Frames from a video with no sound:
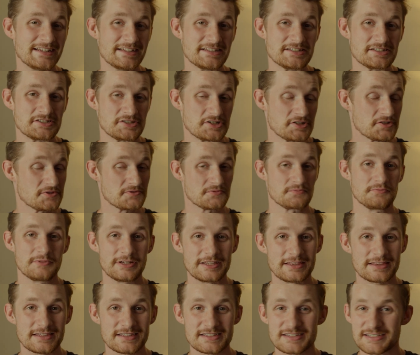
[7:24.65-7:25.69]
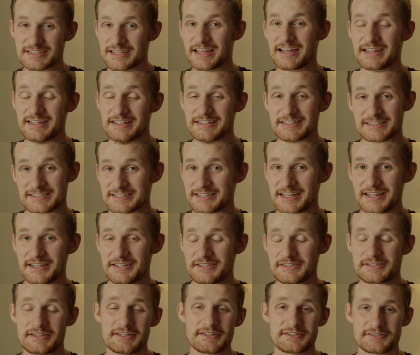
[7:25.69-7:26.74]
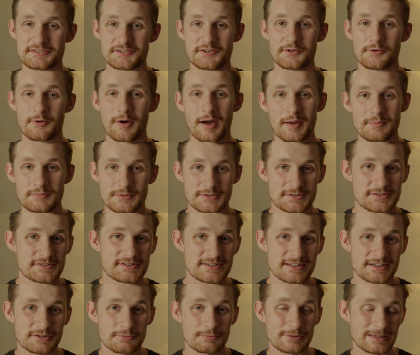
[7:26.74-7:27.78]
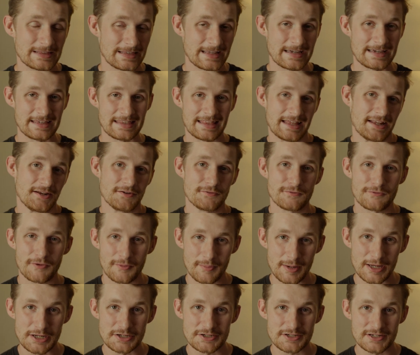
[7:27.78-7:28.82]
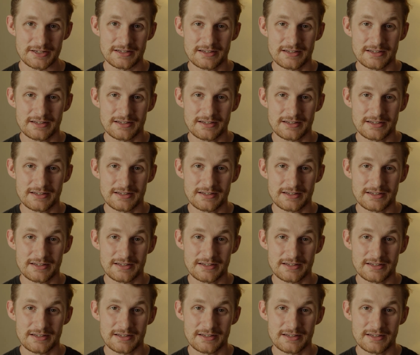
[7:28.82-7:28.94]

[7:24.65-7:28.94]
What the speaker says: is just what the science says, and so I'm just gonna relay that information.